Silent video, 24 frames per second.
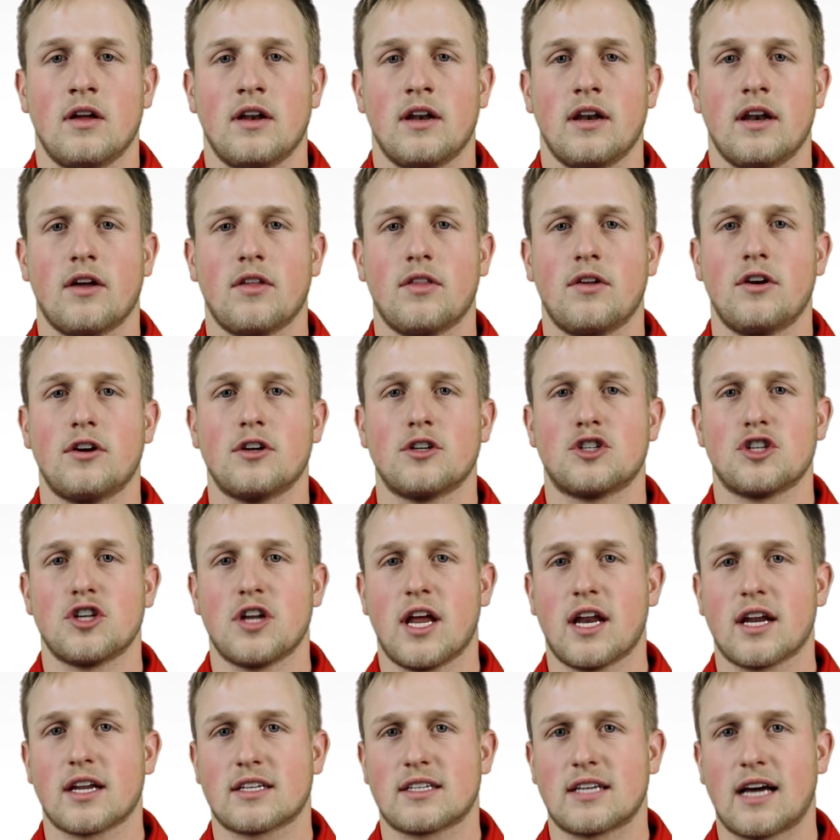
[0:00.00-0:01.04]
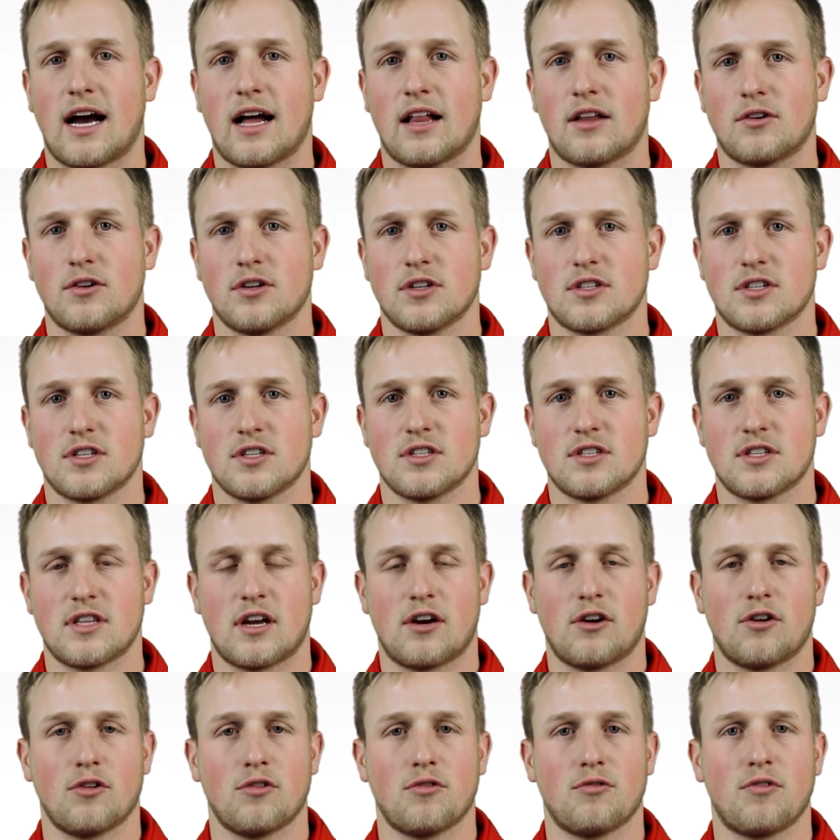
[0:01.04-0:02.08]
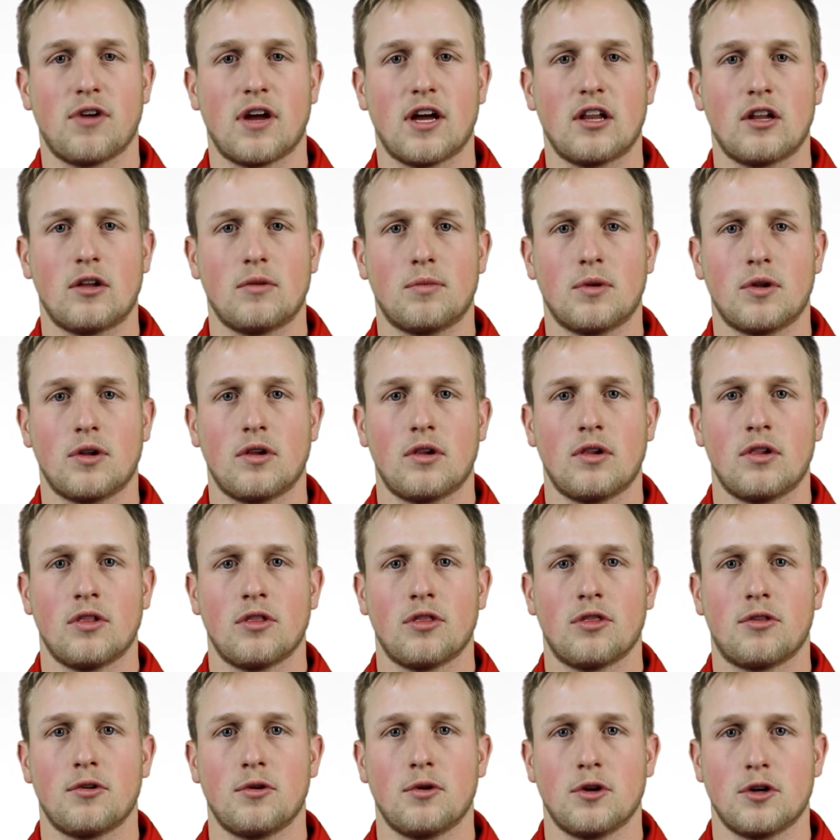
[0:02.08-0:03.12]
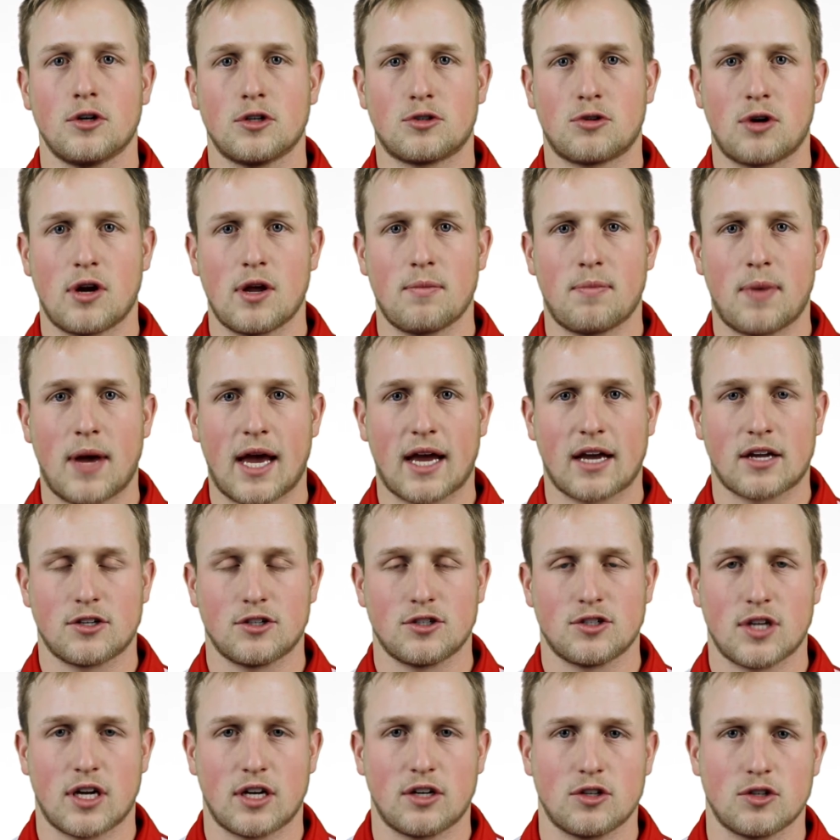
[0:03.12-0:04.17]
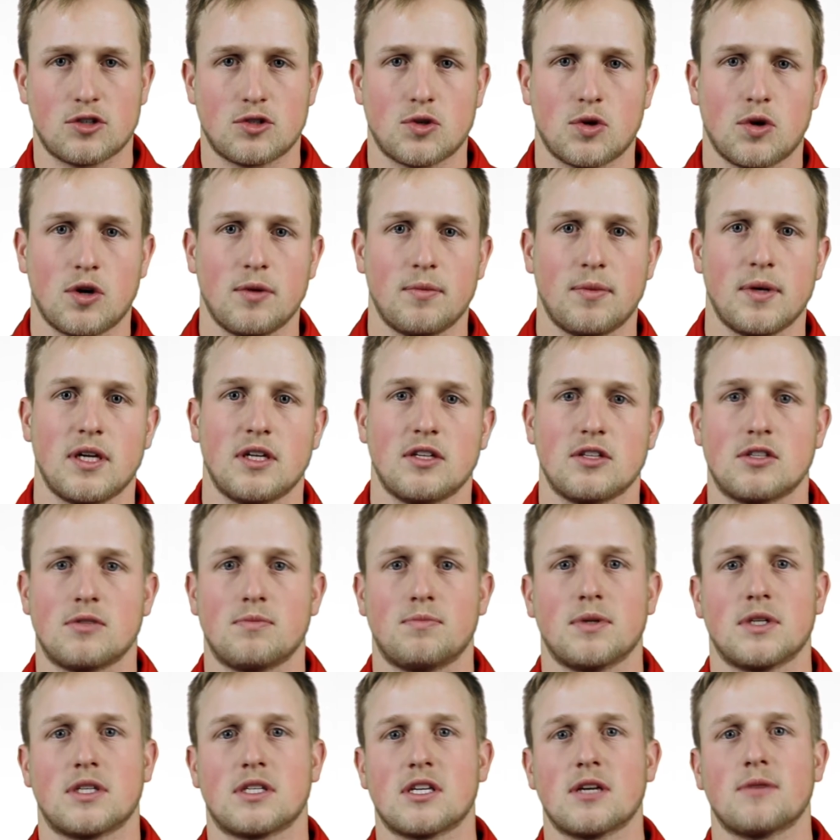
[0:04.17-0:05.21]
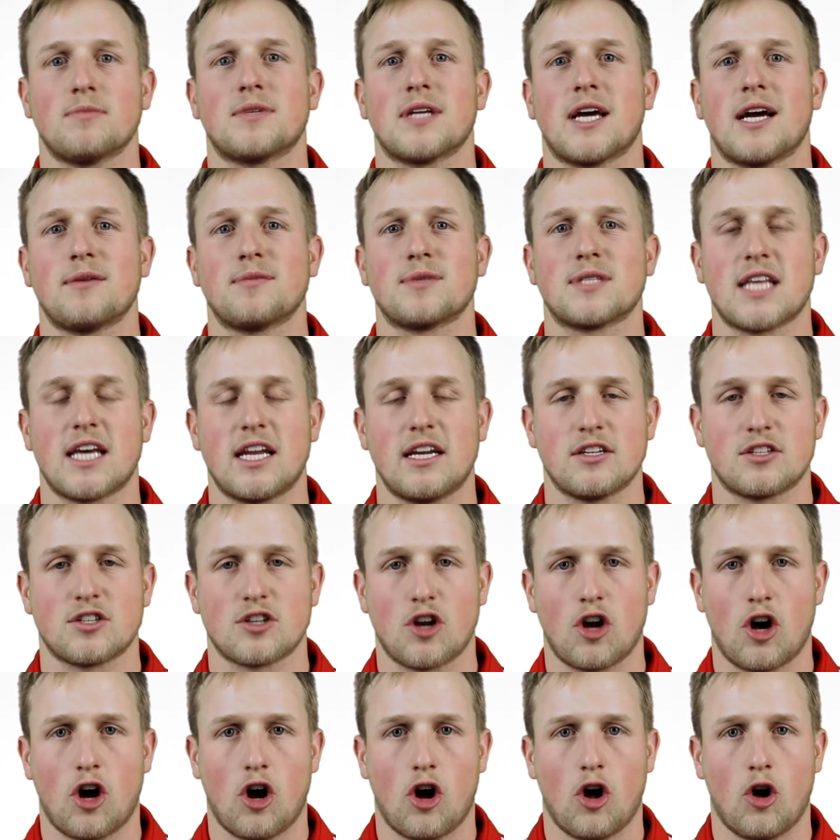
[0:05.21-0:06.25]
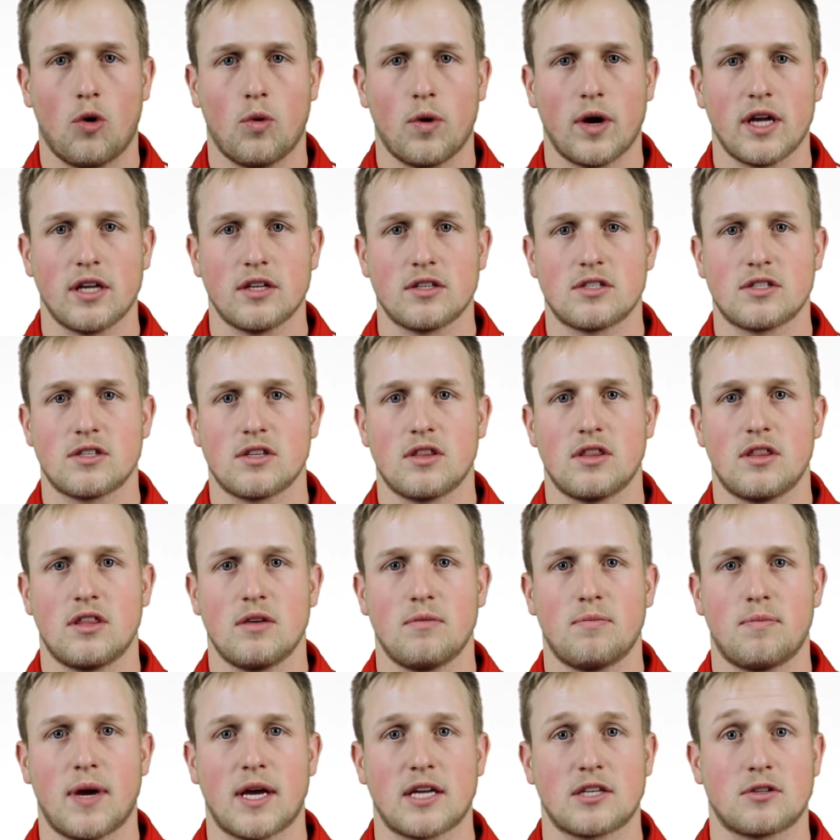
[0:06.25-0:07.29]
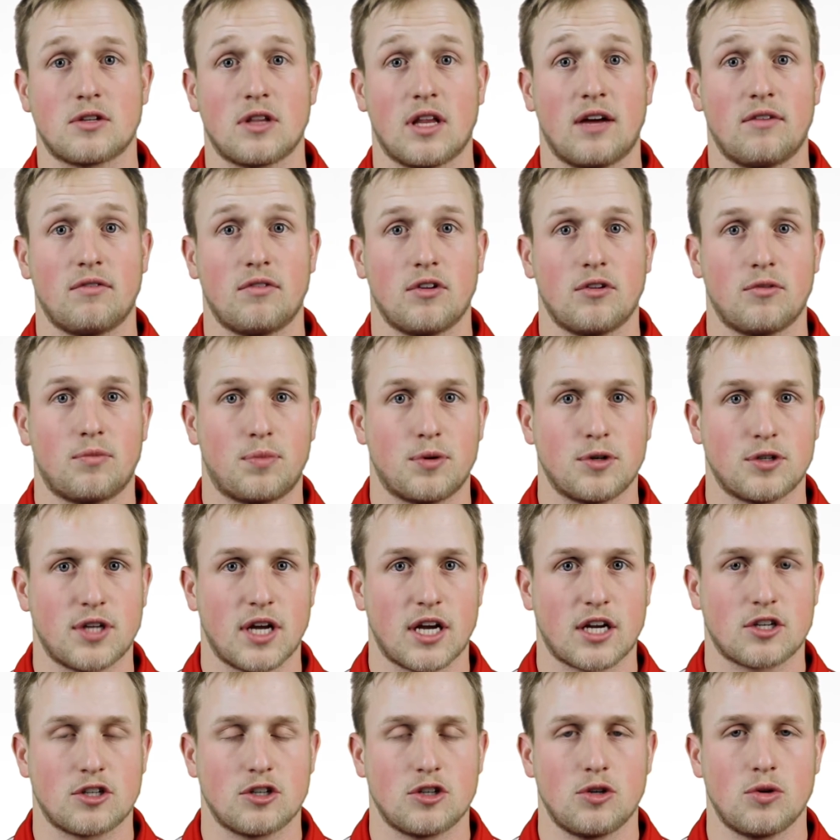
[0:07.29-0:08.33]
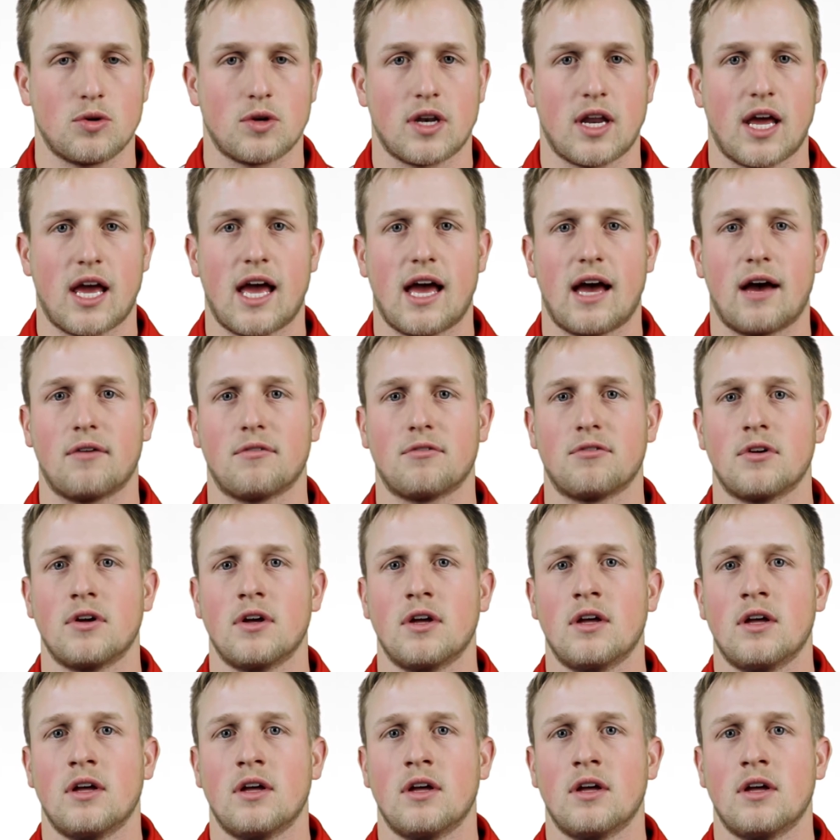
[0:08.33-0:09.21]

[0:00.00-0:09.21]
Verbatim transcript: Now there are genetic tolerances that are available through your trait packages on your soybeans, but sometimes that isn't always the best level of protection you can have.